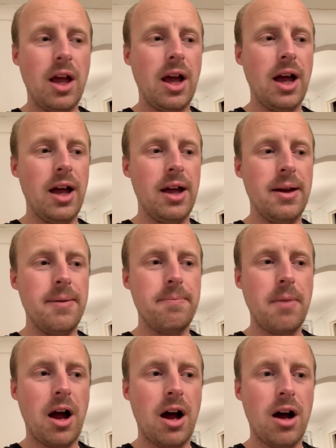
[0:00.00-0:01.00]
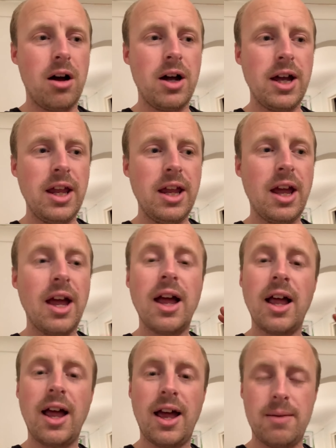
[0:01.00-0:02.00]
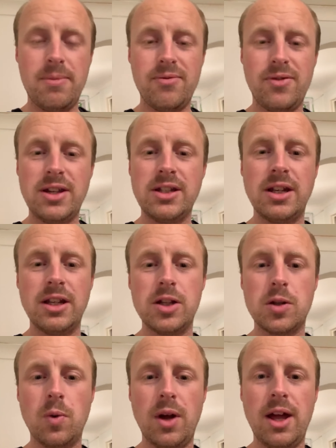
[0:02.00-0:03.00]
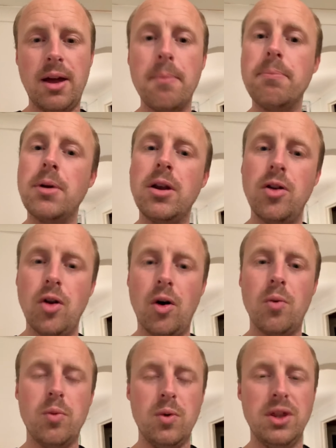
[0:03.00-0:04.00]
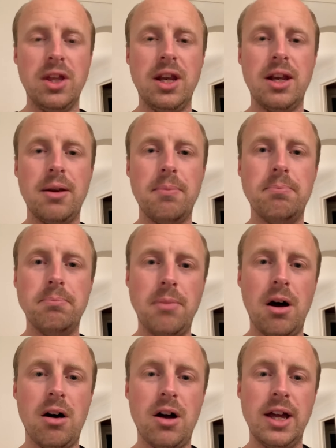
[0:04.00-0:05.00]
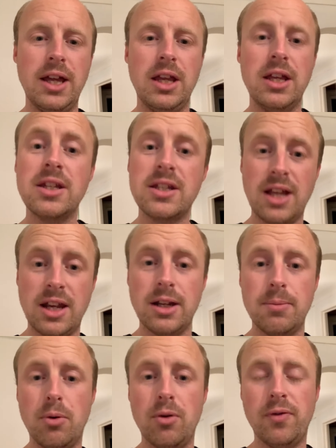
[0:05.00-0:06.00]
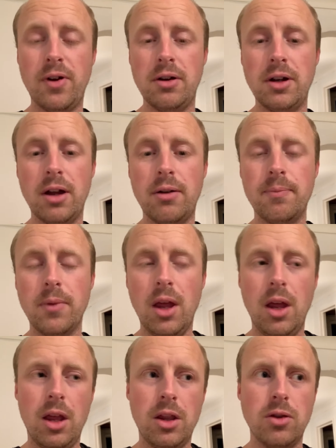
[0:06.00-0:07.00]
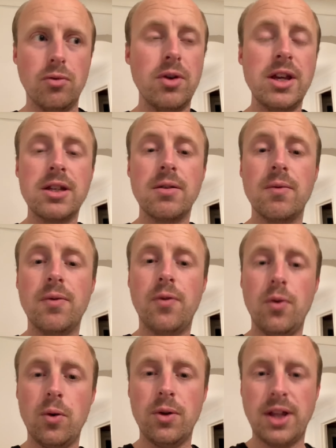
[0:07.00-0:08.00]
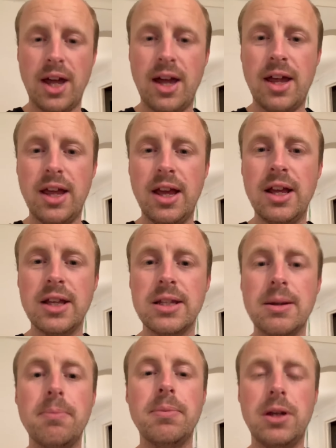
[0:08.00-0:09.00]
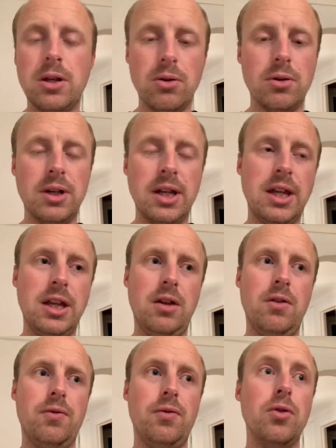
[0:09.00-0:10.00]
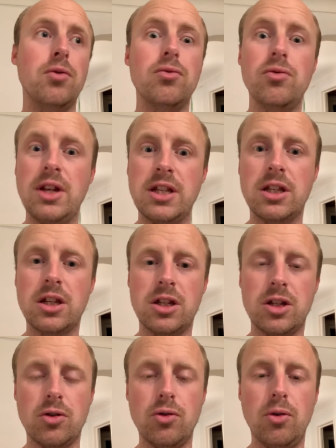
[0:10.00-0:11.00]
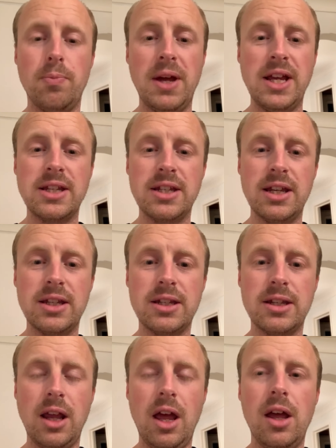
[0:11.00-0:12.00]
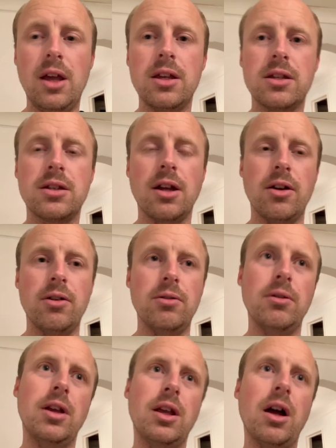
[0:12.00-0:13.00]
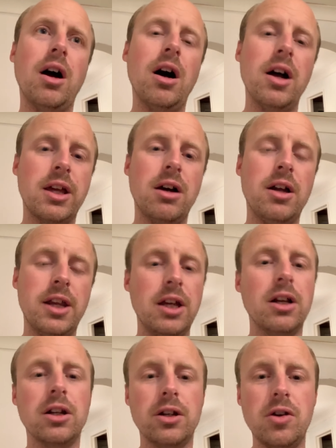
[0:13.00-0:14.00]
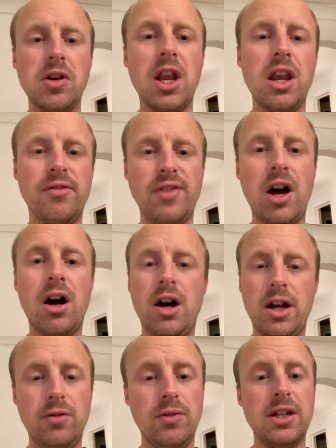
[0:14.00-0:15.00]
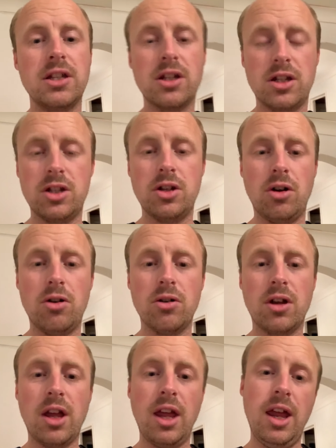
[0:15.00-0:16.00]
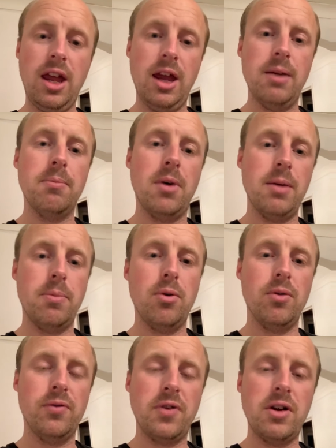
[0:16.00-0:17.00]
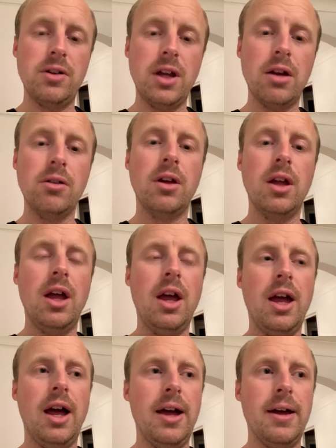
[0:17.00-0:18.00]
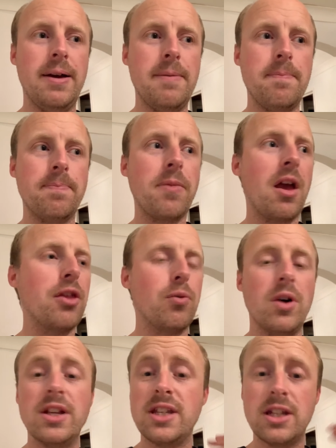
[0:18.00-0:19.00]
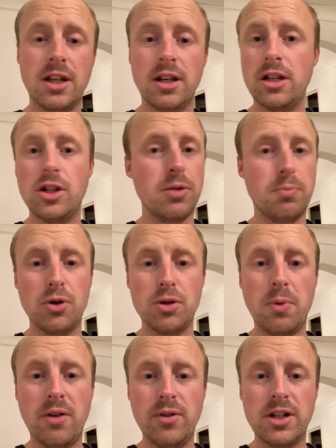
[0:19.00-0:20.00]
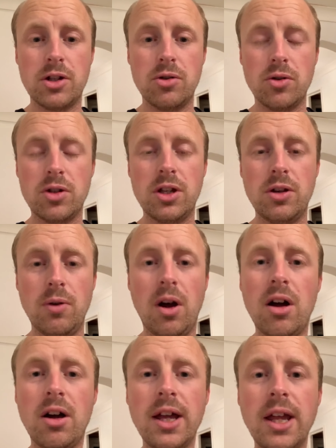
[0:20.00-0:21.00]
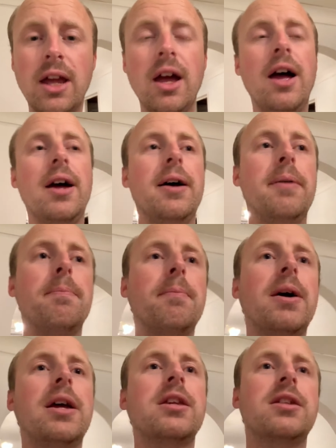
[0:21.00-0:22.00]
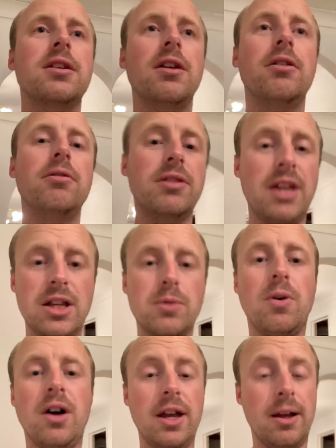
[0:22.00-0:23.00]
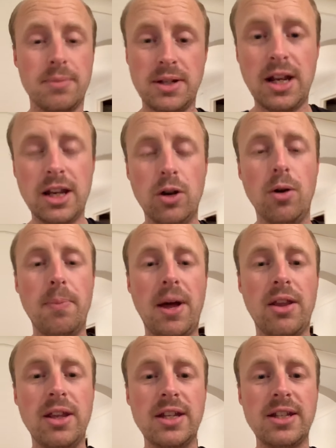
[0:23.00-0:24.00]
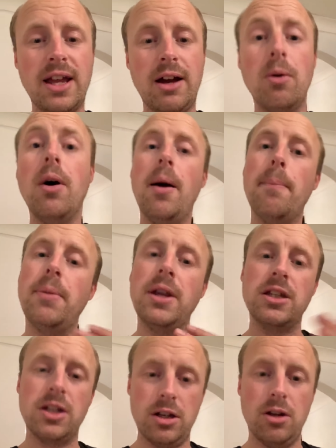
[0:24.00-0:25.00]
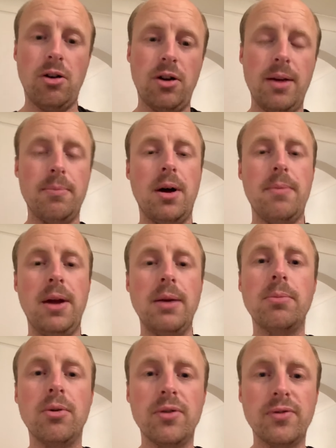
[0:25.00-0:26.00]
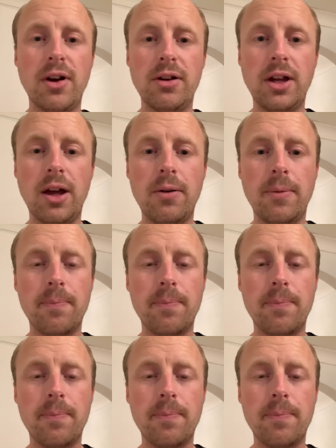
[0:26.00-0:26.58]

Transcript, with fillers: Um, I am invested in Square, but not within my standard portfolio. The reason for that is purely for the risk score basis. So I can't include another high risk stock in my portfolio. Um, otherwise, it's going to just push my risk score too high. Um, so that's why I'm telling you about this now, but it's not in my main portfolio.